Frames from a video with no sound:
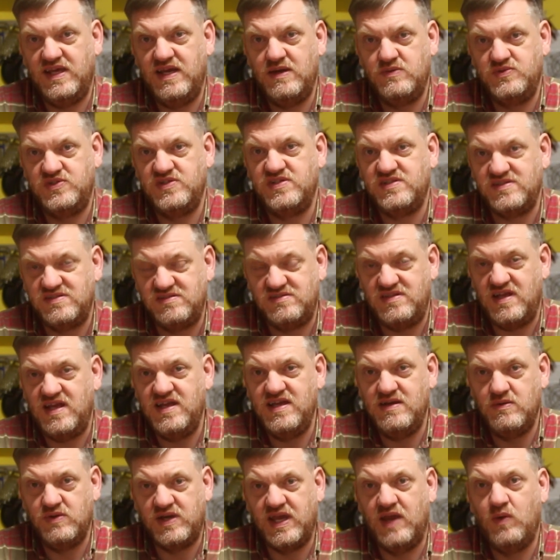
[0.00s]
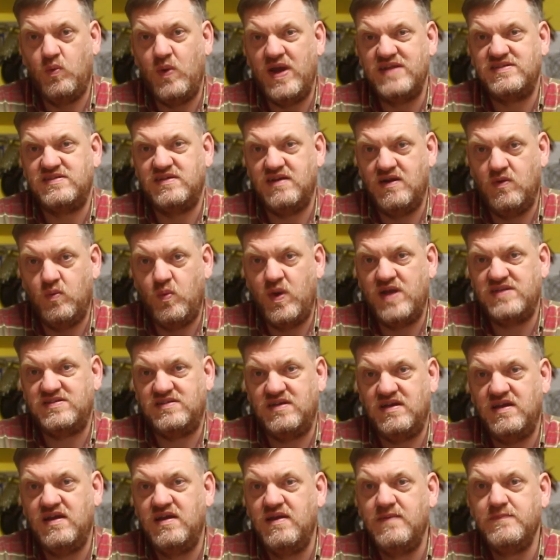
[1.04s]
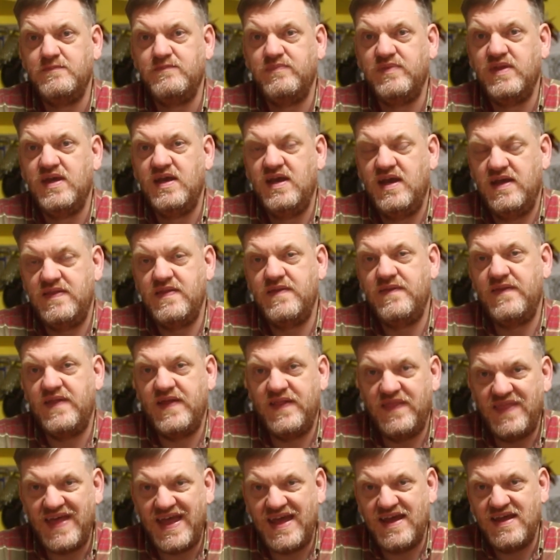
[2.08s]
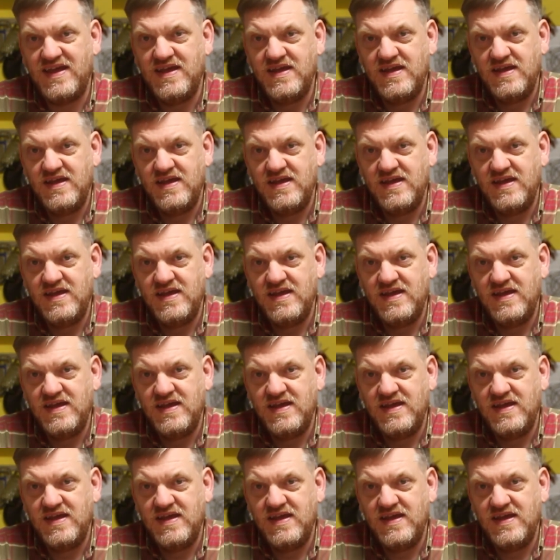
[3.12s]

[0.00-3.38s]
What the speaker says: It'll just stay. It'll get wetter and wetter. And then